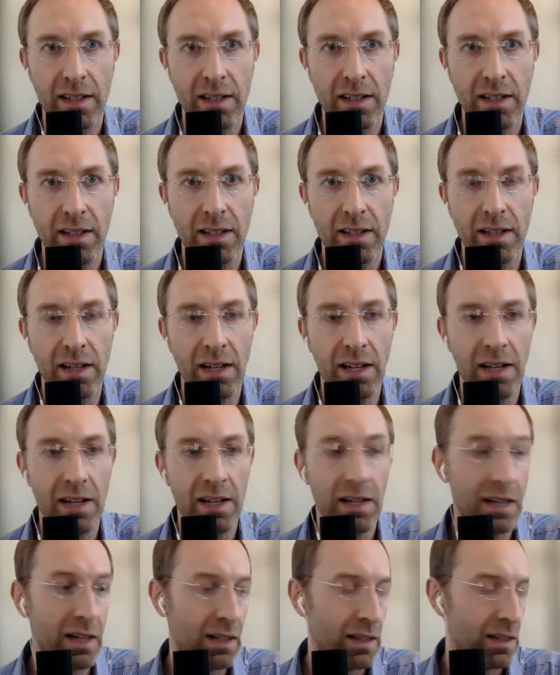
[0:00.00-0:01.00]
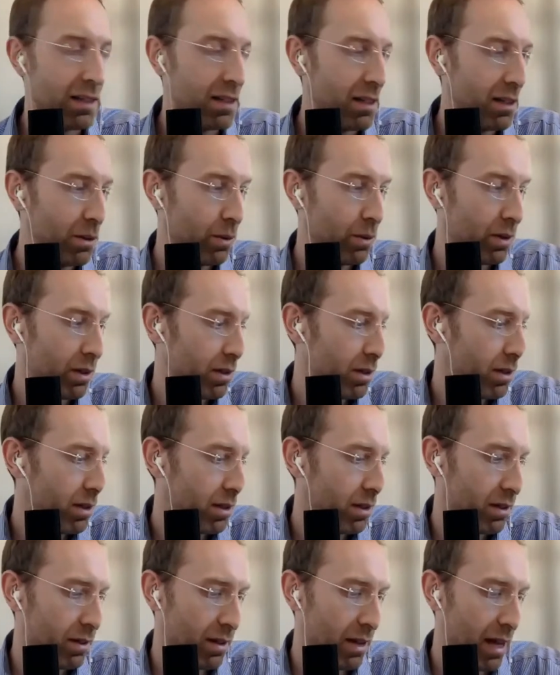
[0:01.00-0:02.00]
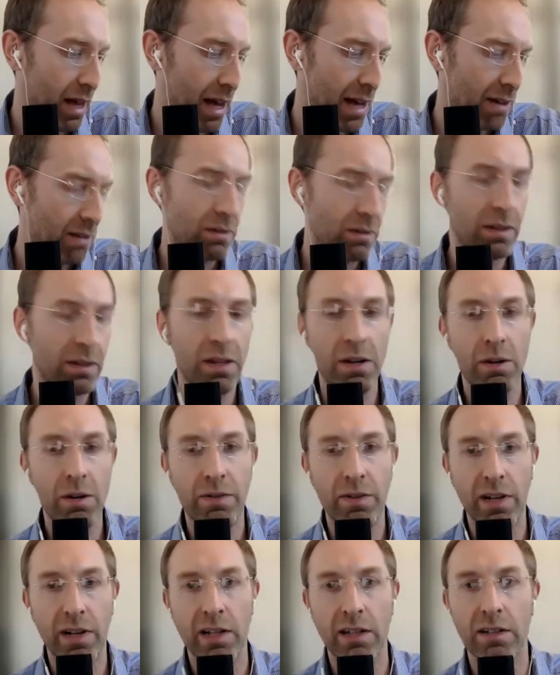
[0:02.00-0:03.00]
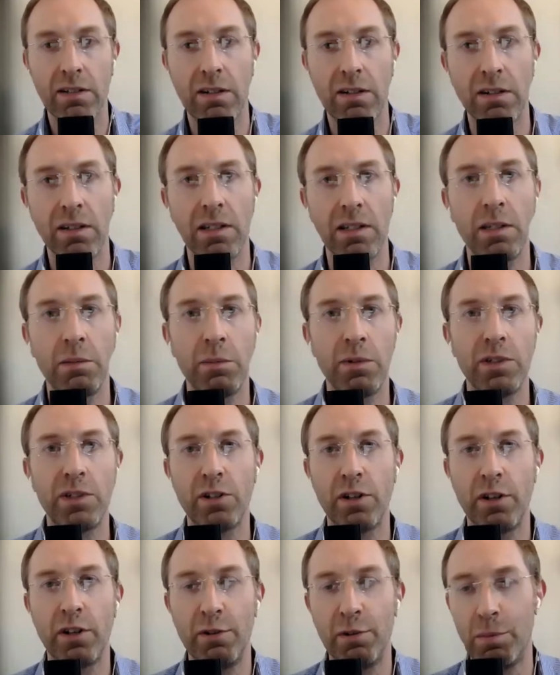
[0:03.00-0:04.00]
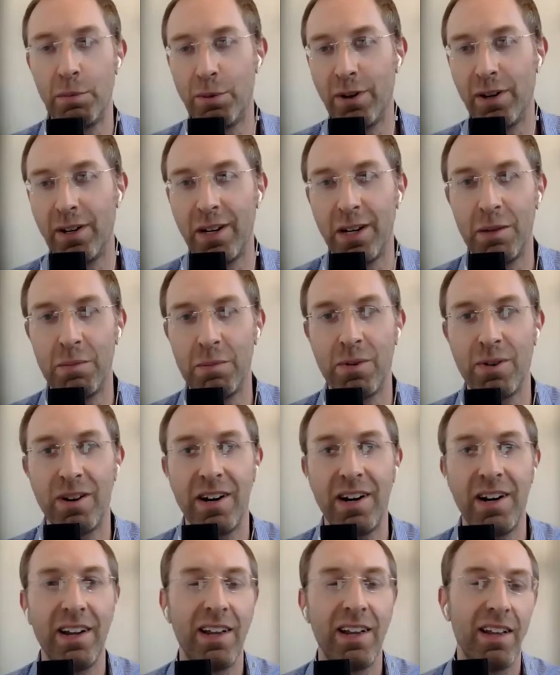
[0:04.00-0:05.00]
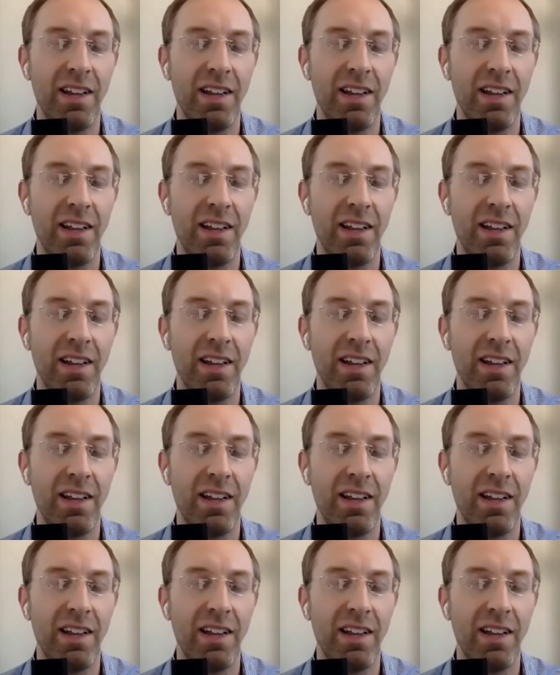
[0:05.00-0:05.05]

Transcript: Uh, I don't know if I'm going to call in the majority report anymore